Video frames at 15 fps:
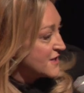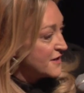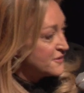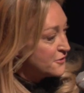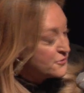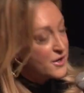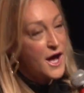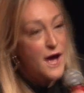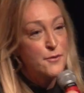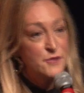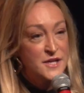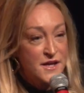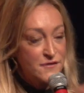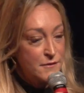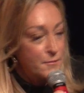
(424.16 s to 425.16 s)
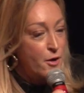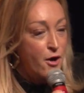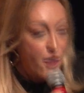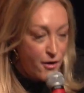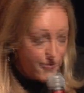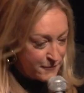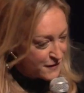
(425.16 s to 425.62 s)
note, I would give up
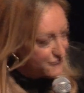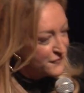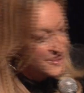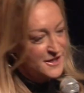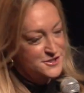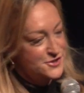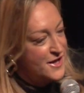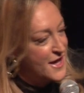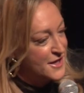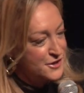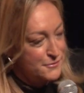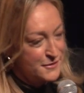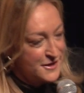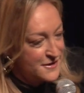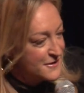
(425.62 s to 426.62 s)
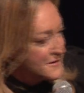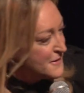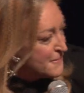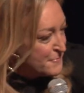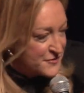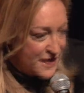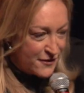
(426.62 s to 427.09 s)
all my financial acumen
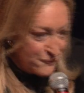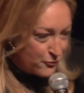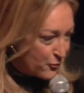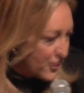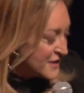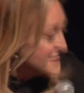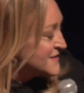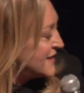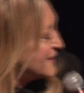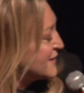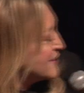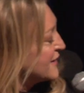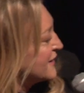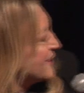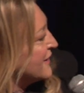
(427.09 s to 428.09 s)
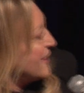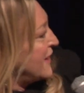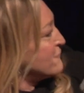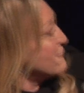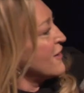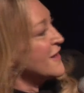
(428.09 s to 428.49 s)
to have one day to think and write